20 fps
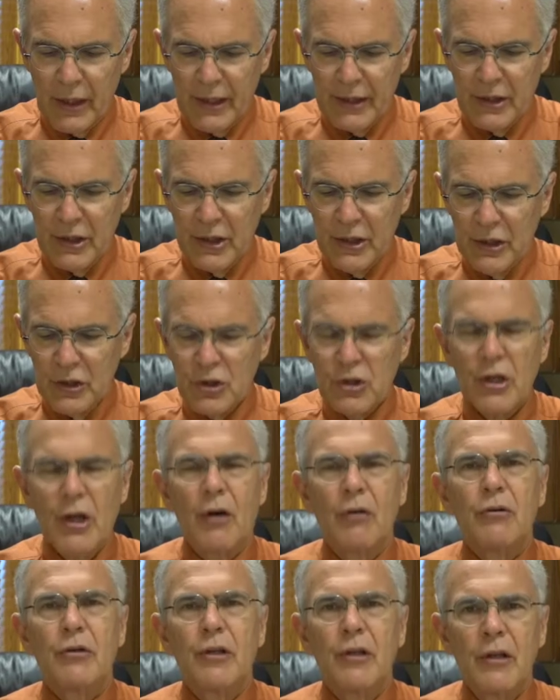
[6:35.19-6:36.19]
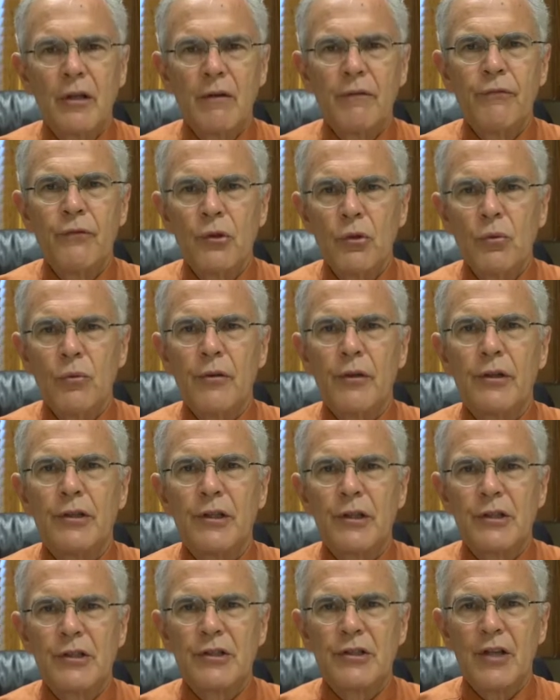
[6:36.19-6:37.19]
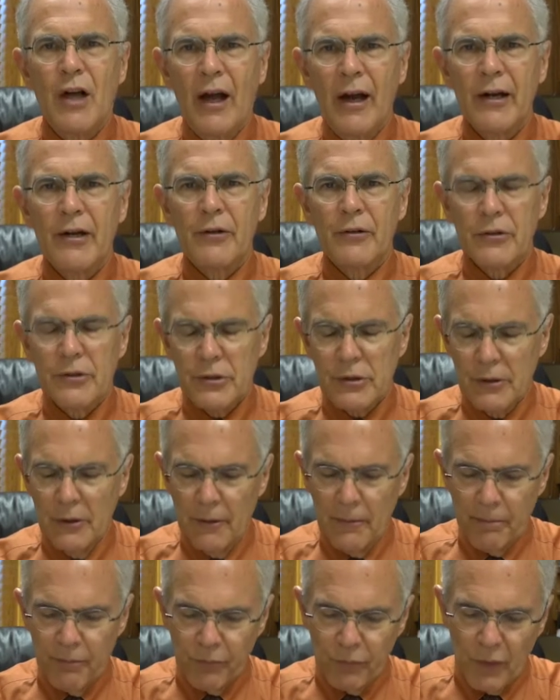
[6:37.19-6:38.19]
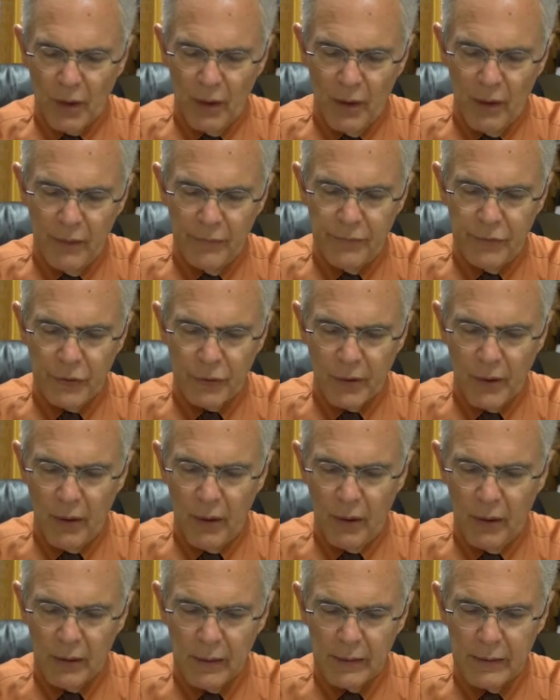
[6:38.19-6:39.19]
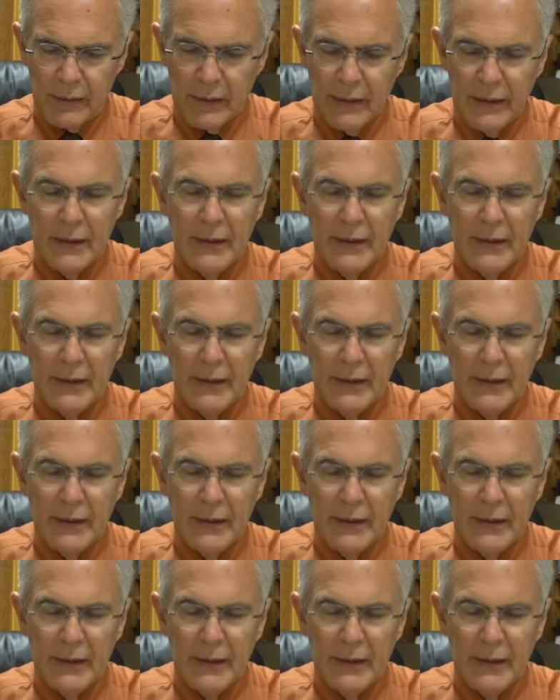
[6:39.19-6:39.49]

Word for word: and he shall give you the desires of your heart.